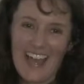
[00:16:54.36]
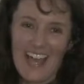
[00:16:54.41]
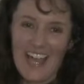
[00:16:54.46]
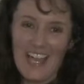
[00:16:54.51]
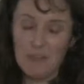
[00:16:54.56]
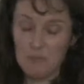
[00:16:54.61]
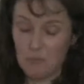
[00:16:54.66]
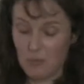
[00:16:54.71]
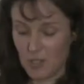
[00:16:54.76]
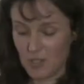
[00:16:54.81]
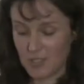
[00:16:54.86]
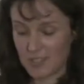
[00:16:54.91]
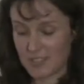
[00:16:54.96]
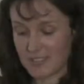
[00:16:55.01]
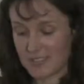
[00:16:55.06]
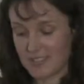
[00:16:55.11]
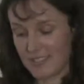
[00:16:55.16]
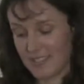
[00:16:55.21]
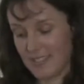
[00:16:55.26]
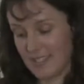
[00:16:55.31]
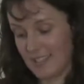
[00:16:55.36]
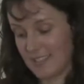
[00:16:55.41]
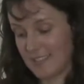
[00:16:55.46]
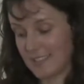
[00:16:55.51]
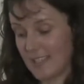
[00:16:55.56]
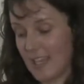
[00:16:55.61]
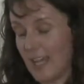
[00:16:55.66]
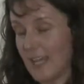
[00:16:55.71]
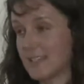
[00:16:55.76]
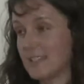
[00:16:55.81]
I was
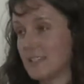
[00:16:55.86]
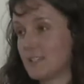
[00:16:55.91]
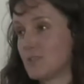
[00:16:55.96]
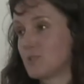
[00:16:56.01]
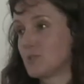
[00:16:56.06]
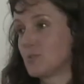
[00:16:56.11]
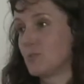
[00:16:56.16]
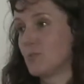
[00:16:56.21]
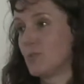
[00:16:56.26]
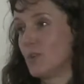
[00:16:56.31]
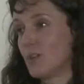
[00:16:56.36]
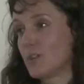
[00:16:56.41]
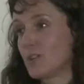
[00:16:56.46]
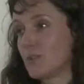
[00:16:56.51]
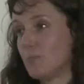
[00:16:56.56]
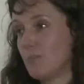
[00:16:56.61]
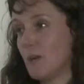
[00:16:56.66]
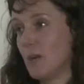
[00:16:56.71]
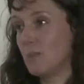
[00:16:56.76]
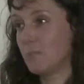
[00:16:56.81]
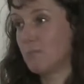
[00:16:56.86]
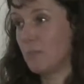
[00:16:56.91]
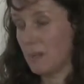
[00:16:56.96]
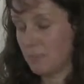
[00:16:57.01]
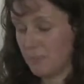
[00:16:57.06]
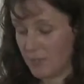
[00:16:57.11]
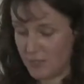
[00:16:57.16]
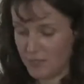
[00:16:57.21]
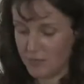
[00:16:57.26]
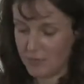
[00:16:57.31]
starting to work about
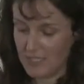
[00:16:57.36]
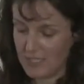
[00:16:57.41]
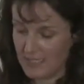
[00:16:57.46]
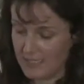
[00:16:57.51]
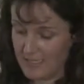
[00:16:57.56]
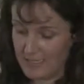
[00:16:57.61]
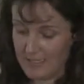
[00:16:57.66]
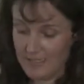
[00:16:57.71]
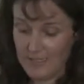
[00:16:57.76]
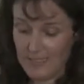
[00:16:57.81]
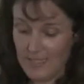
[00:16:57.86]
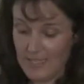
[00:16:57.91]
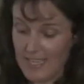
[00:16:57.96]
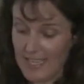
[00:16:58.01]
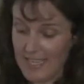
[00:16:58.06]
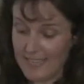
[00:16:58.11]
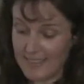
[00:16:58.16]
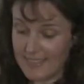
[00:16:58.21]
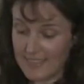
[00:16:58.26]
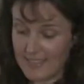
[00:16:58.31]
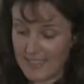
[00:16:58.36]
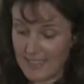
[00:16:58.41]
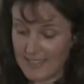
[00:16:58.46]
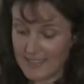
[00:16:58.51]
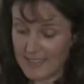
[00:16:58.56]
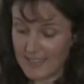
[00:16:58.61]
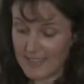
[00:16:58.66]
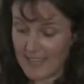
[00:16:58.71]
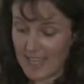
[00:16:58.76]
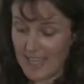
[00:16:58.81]
Papua New Guinea. At
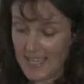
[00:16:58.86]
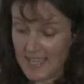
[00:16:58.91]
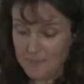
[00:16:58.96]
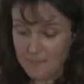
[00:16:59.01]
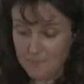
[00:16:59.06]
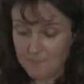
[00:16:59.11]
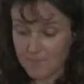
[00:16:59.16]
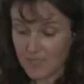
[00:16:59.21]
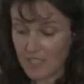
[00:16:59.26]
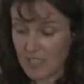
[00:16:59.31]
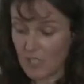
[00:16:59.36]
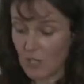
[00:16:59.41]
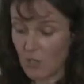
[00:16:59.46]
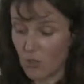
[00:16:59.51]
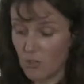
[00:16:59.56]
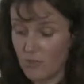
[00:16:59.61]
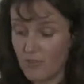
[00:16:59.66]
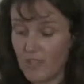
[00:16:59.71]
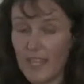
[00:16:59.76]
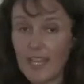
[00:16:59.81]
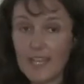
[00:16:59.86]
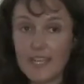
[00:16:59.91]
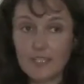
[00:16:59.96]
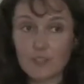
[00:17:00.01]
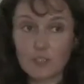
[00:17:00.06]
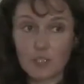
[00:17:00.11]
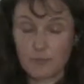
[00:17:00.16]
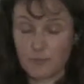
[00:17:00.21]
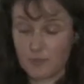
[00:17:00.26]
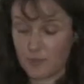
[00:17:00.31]
that time, the golden
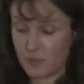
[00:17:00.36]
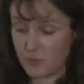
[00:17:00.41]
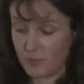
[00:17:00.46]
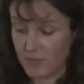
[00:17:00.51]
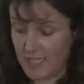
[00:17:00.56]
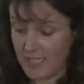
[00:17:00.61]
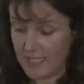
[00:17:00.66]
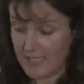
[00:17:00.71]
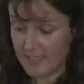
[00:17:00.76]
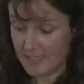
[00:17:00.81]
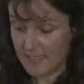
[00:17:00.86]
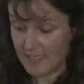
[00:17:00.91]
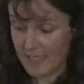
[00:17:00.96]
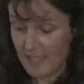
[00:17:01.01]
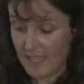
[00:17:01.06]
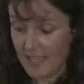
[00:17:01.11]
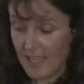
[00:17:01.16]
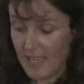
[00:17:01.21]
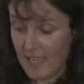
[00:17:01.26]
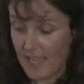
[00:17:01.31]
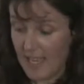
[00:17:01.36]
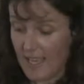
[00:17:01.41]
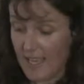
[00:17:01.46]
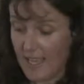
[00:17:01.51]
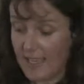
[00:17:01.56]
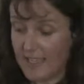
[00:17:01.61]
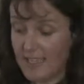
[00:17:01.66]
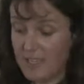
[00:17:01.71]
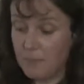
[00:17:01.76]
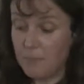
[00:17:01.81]
age of trade
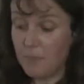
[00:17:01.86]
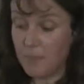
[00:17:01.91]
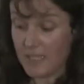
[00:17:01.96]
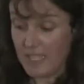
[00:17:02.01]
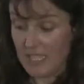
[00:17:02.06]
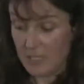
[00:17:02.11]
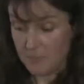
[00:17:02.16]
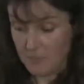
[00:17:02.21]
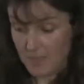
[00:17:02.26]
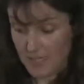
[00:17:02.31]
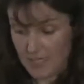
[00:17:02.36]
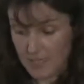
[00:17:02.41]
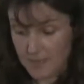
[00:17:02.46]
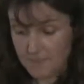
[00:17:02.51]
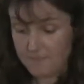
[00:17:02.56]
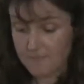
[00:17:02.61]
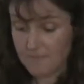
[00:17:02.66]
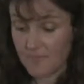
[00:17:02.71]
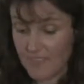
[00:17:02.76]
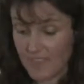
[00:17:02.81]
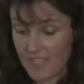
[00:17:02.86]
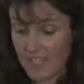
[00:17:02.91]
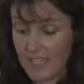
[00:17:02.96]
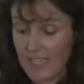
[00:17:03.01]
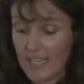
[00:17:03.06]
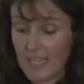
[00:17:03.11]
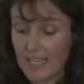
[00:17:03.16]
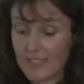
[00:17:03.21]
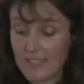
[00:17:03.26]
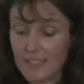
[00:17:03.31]
in Bremen,
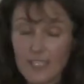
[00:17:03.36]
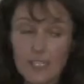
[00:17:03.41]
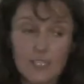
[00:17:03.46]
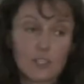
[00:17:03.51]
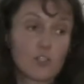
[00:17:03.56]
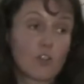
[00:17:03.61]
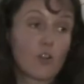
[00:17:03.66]
they had a